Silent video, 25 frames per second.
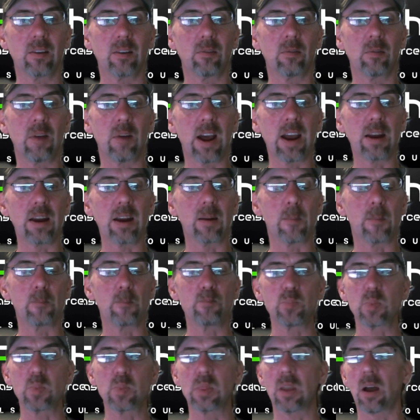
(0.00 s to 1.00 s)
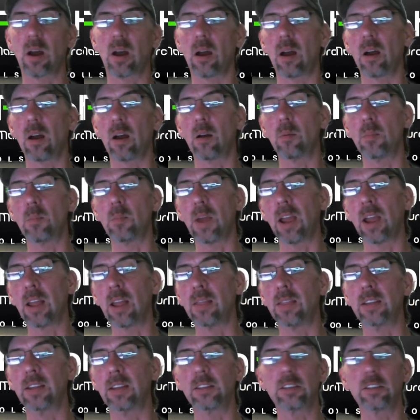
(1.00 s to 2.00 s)
right? Um,
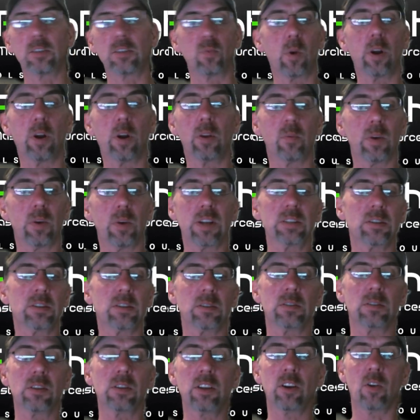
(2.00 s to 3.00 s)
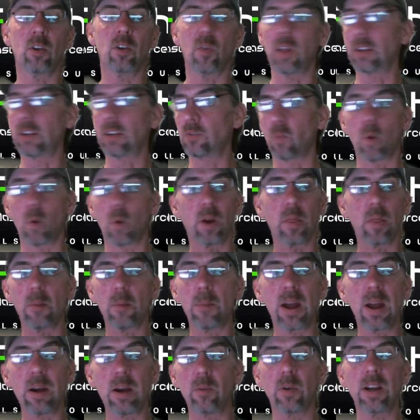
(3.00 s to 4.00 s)
and this is one of the reasons, you know, that's one of the
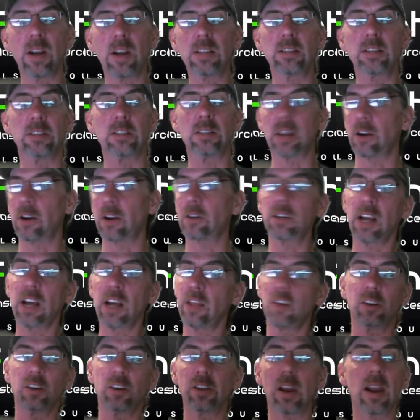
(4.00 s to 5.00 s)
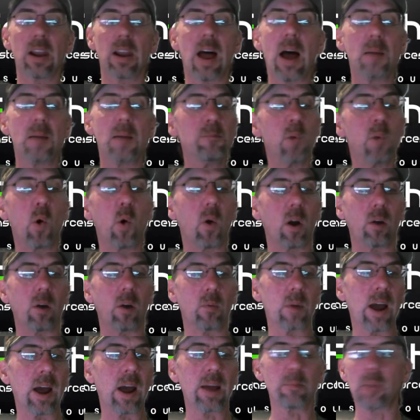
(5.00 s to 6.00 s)
many reasons, and, there, and there's a lot more,
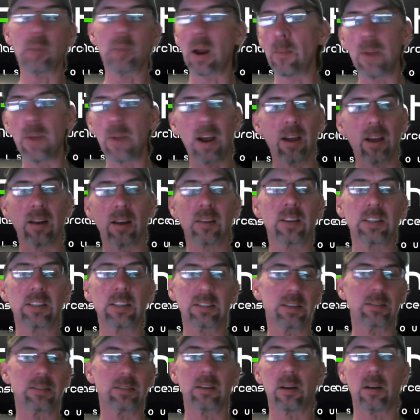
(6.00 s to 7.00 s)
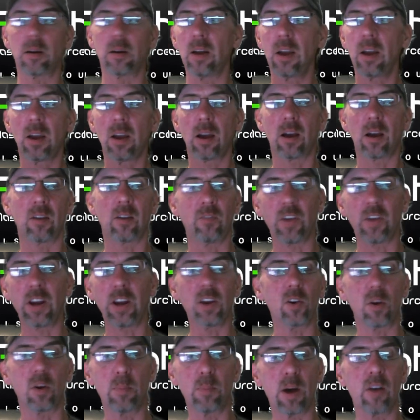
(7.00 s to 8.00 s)
right? But I'm not, this isn't a, a
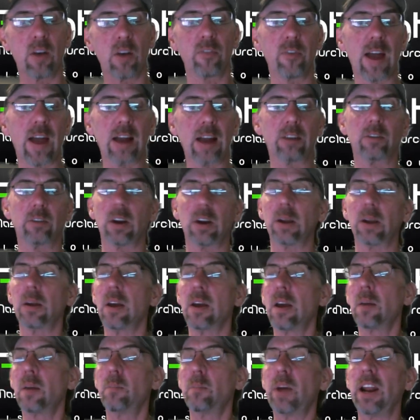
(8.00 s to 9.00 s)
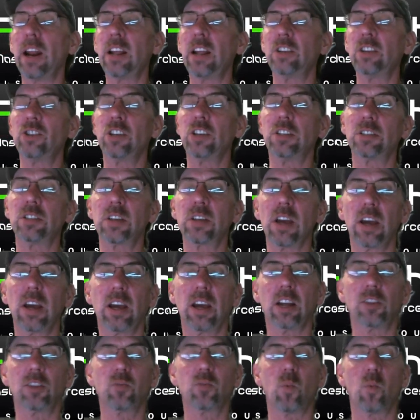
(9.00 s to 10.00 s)
video about factoring, but it's just,
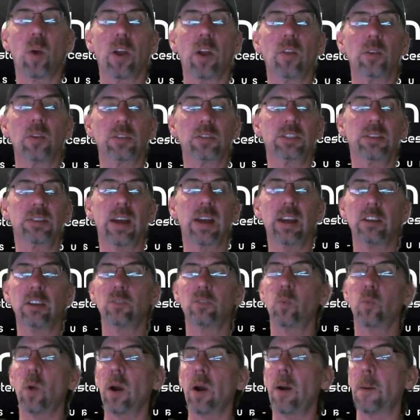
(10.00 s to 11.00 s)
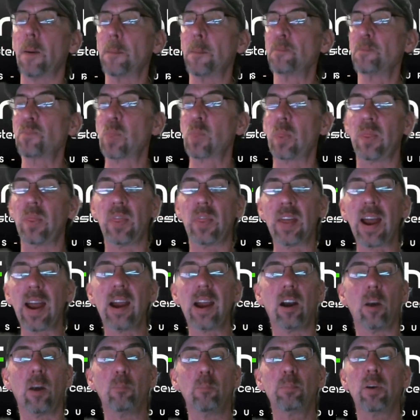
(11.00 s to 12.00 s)
it's one of those things where
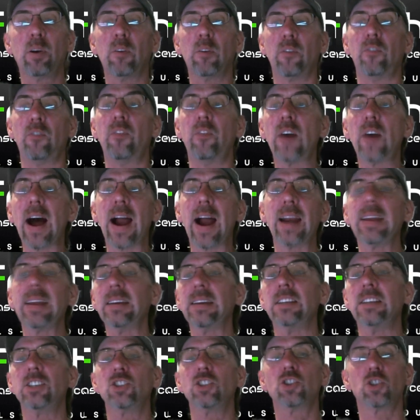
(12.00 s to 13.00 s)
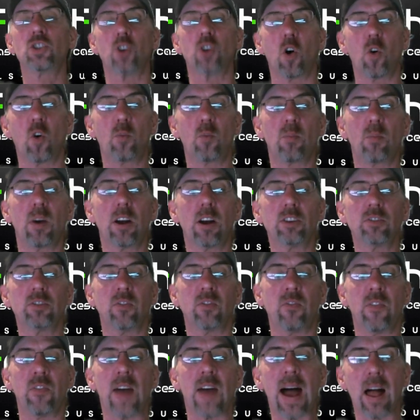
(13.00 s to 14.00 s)
they are providing so much
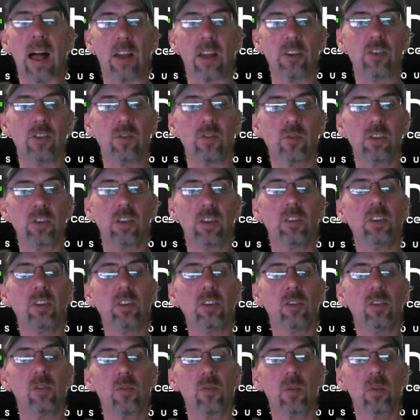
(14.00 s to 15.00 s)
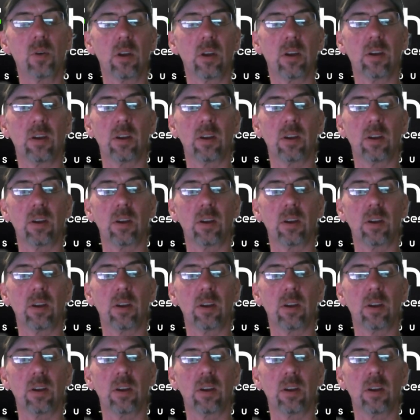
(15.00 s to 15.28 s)
value to you,